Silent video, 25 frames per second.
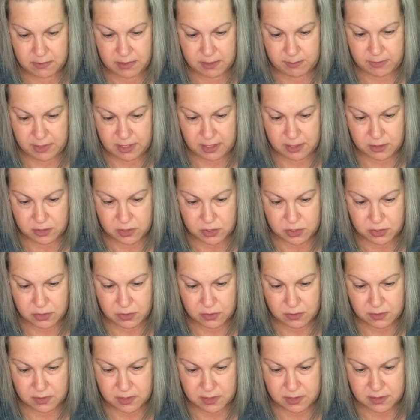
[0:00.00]
me make
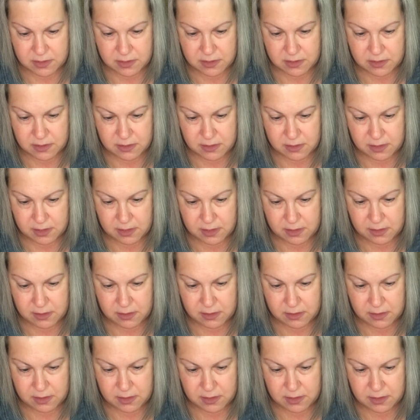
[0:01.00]
sure this is looking
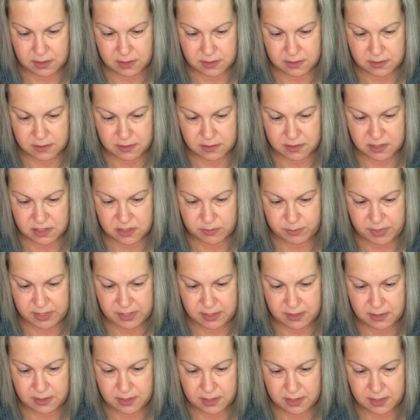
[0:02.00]
good. This is
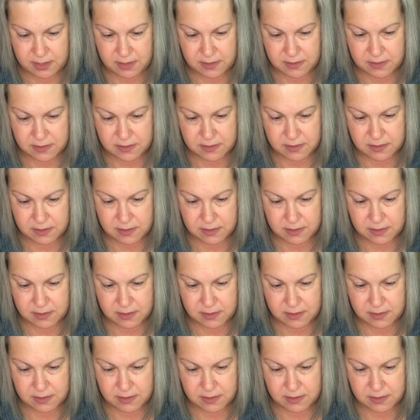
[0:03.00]
spinning nice.